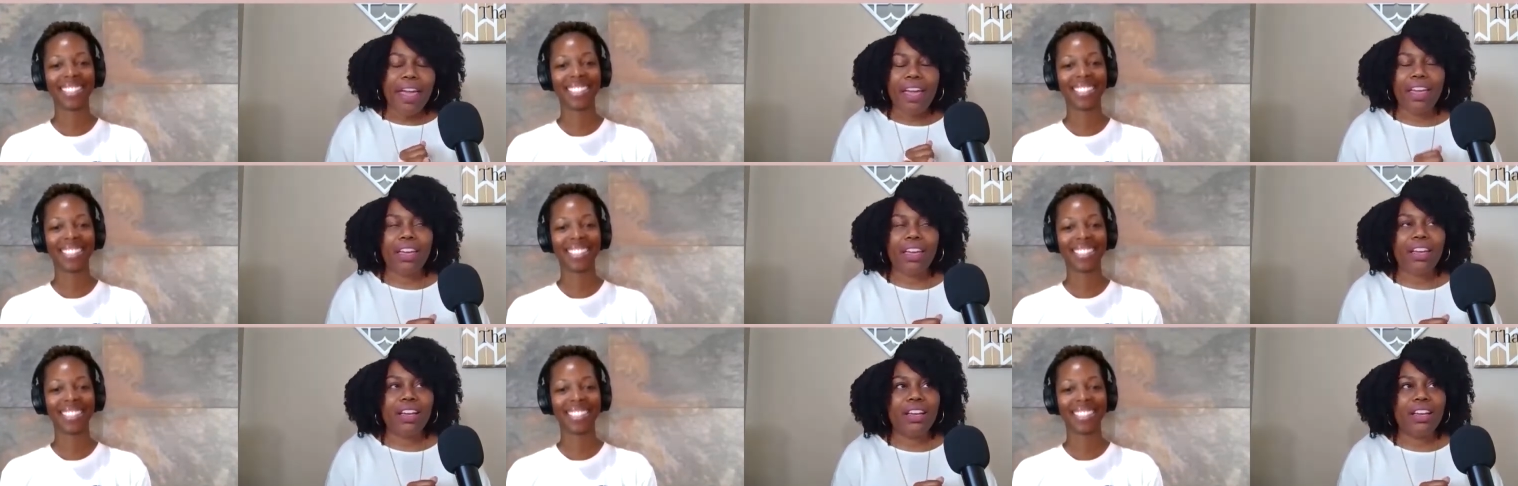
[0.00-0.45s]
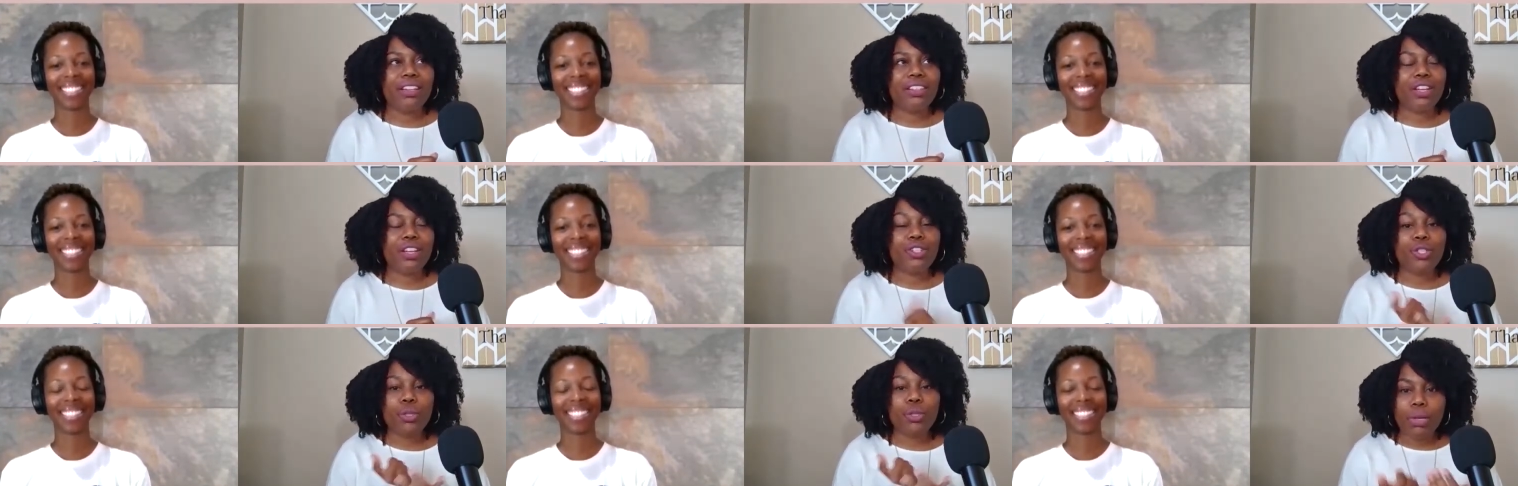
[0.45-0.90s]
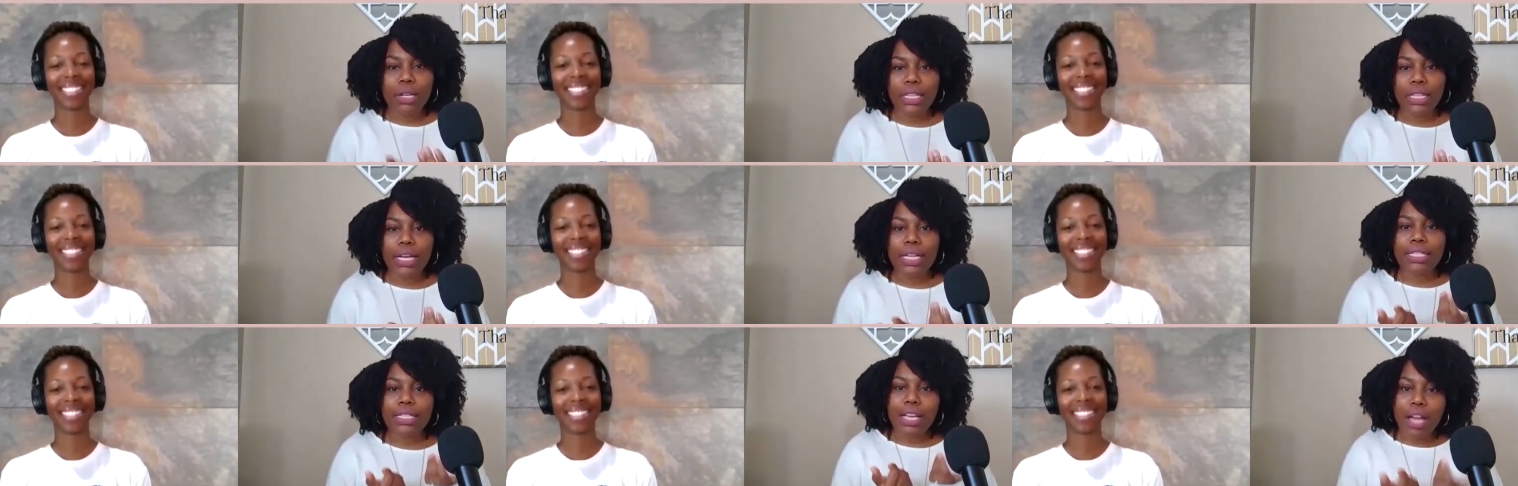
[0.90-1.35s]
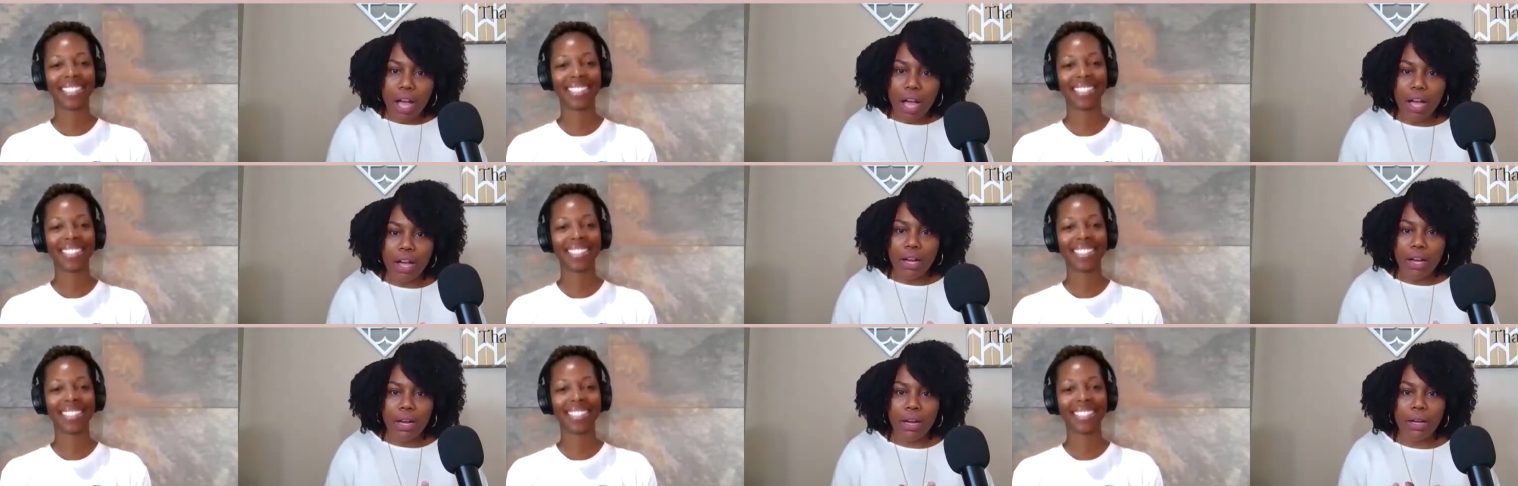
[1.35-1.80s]
Speaker 1: And during that
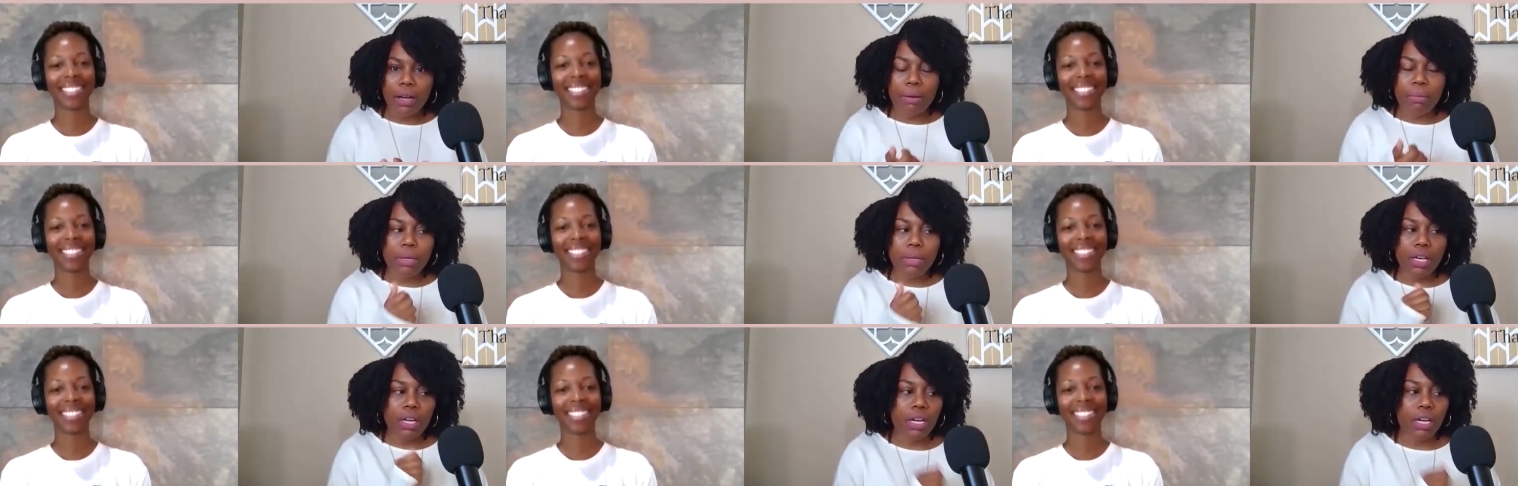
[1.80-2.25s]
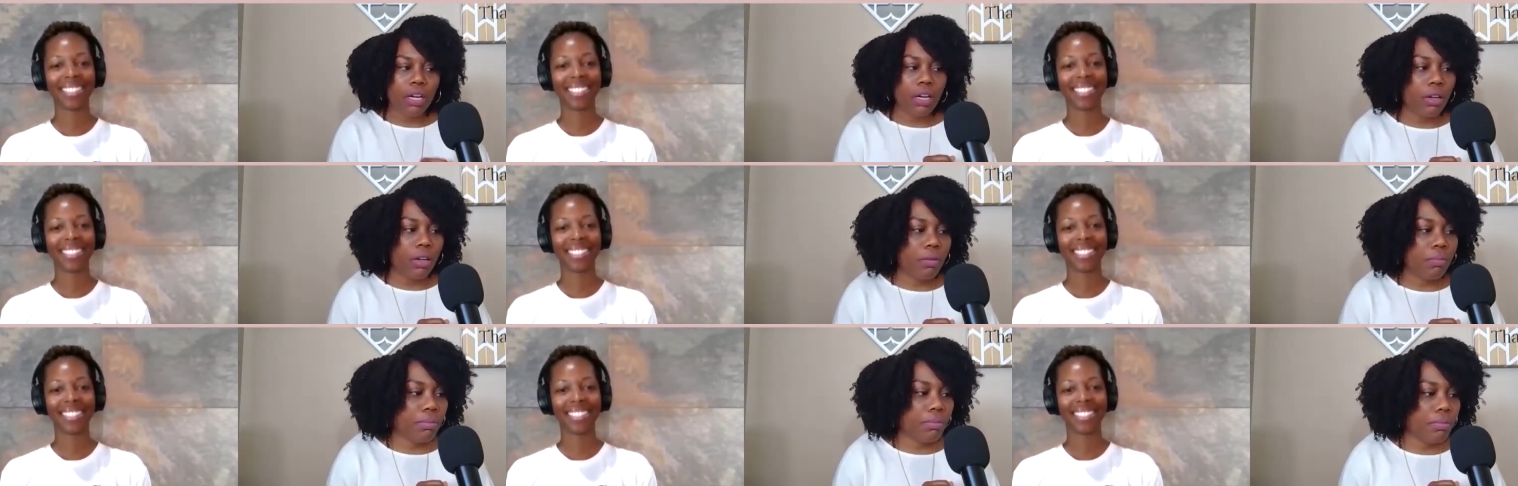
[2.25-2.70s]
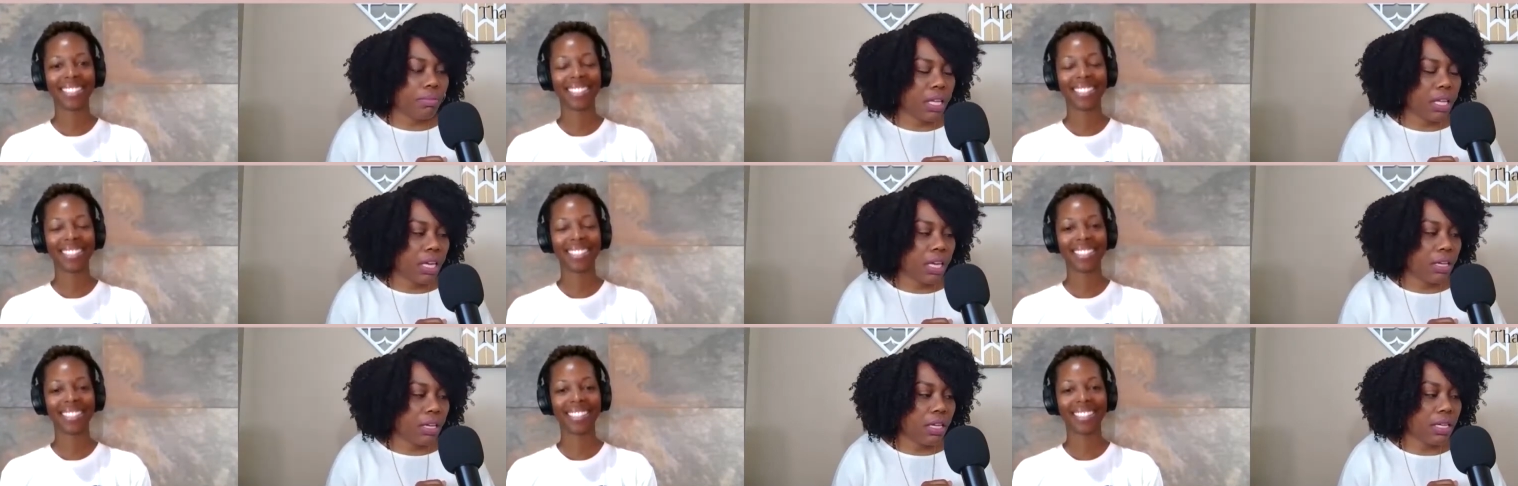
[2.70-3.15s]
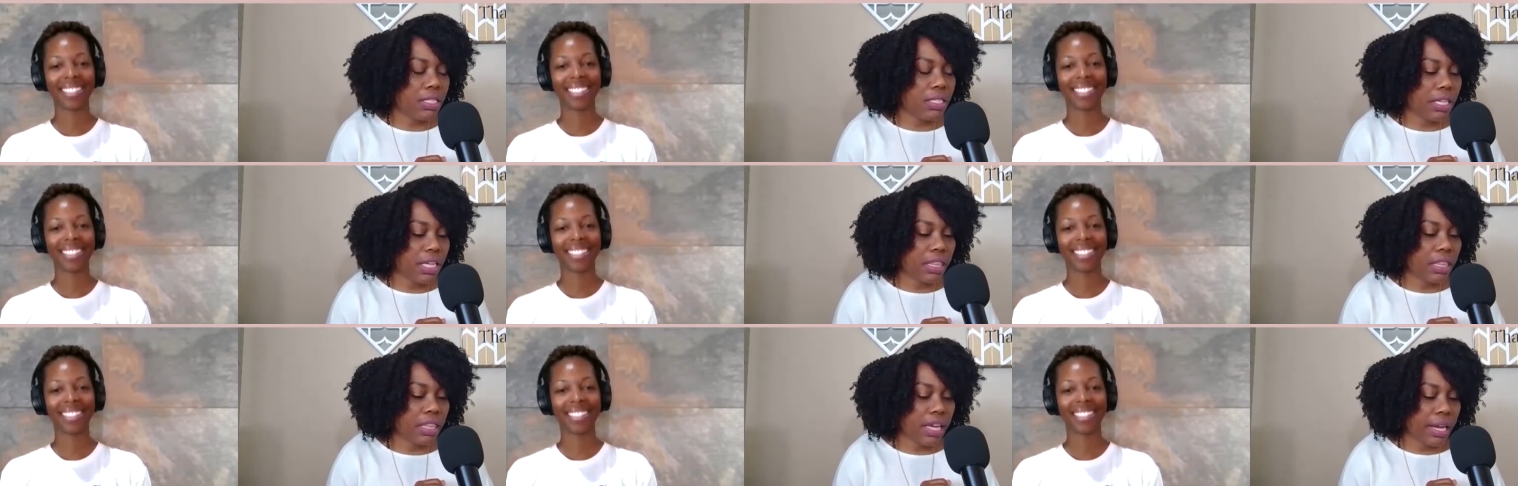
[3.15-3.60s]
time, um, he, he
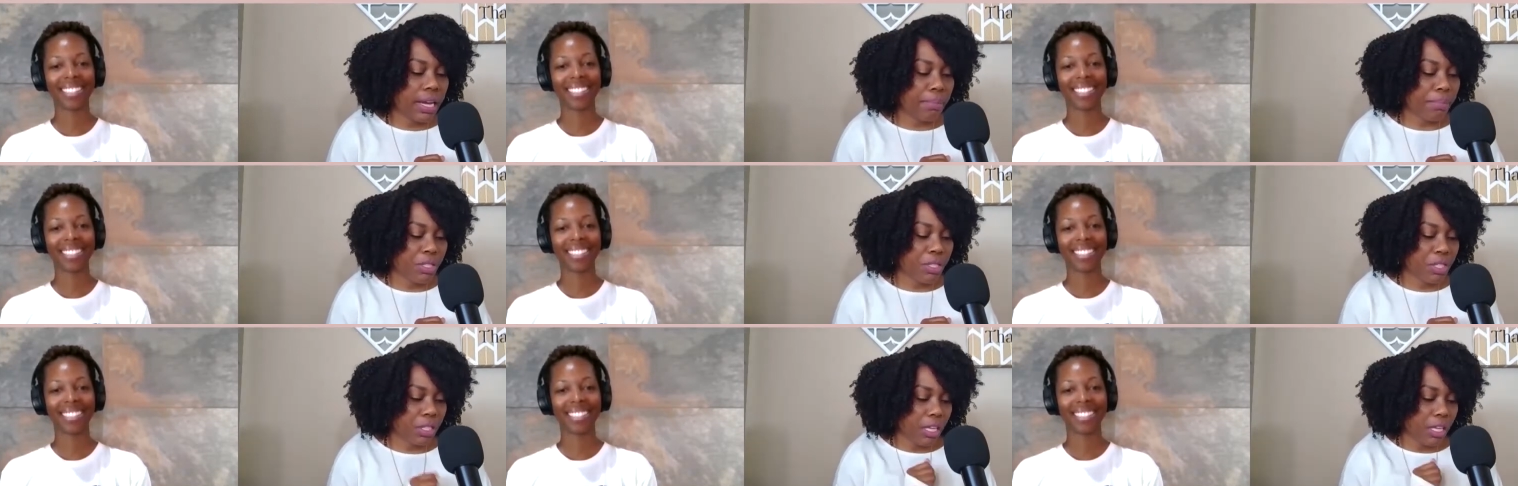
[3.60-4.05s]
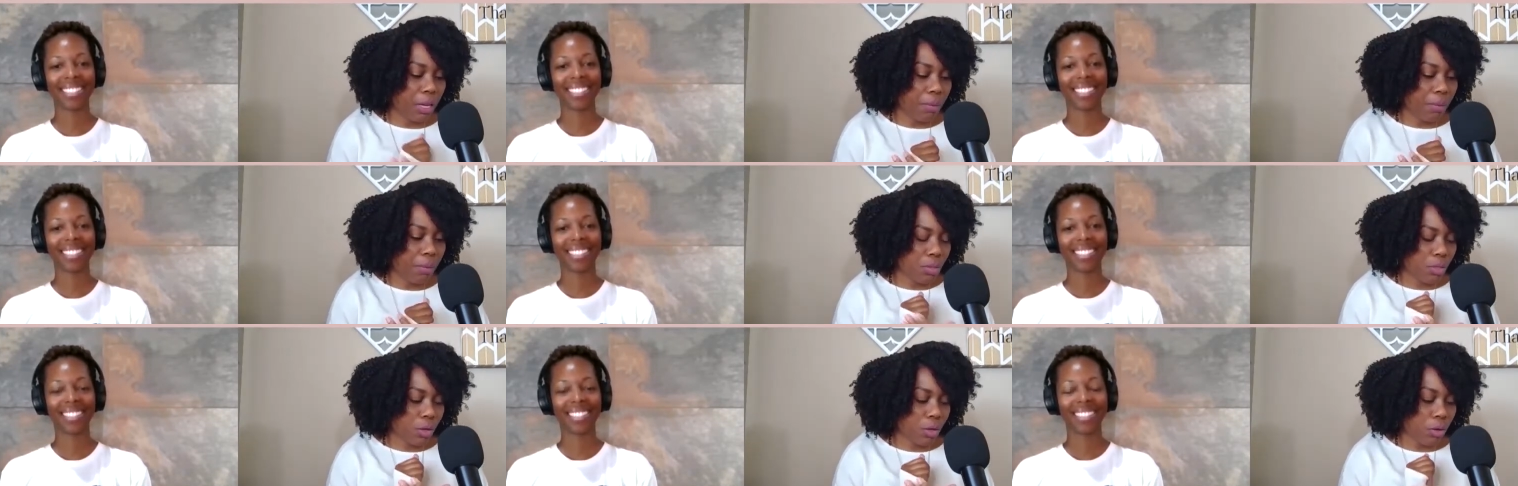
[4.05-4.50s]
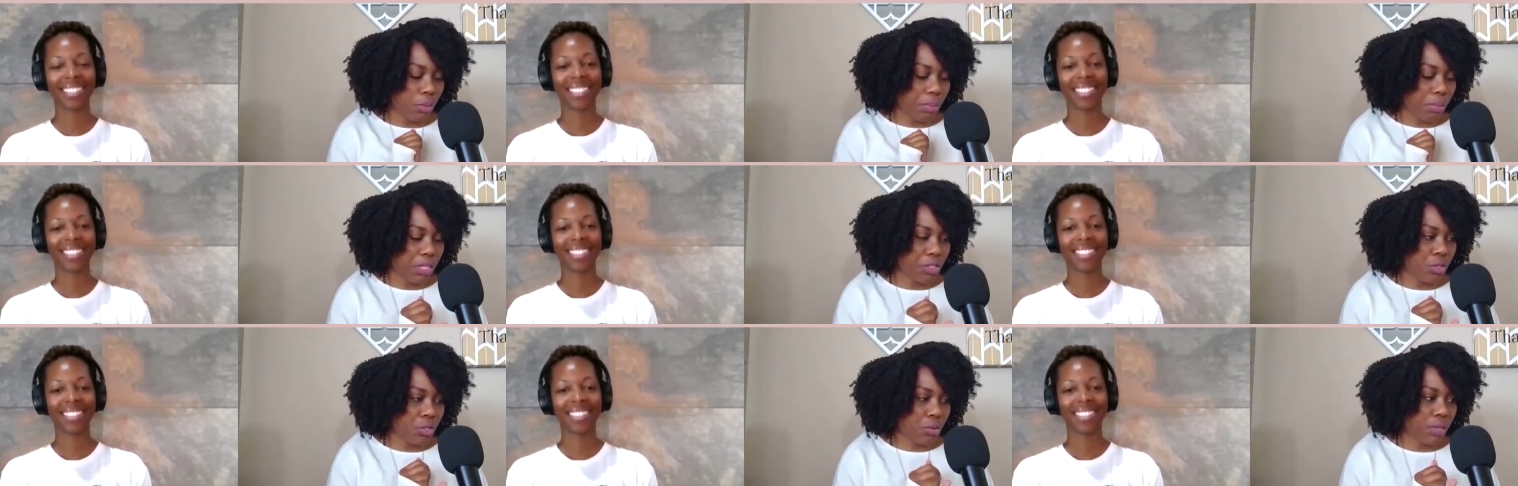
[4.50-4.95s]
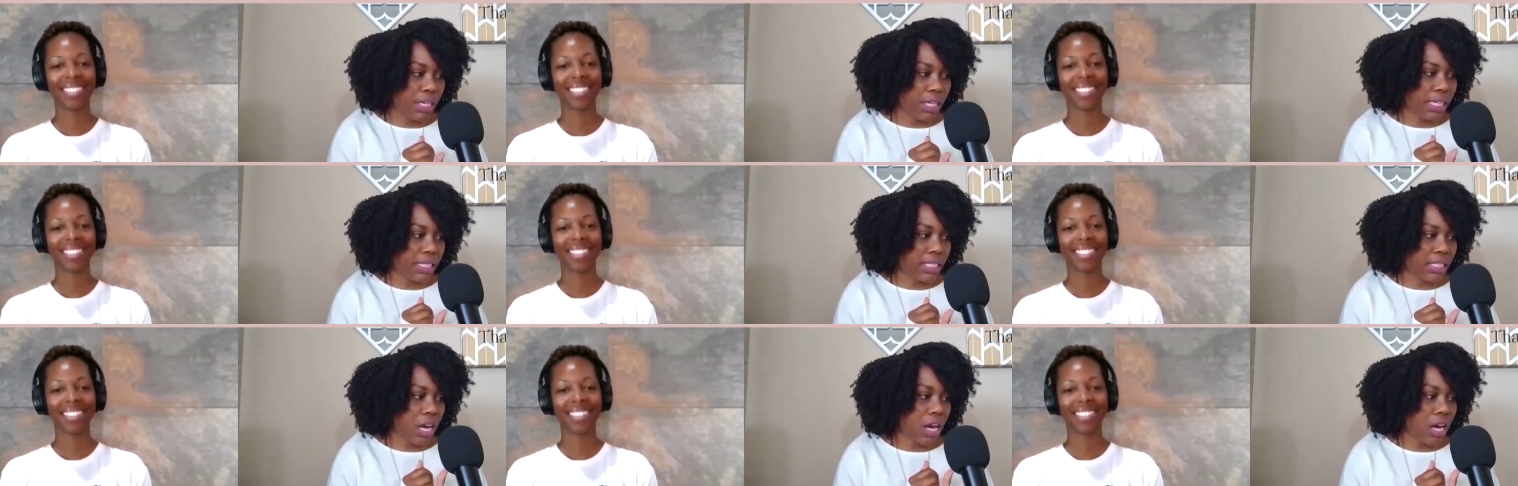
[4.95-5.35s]
did that particular episode because during that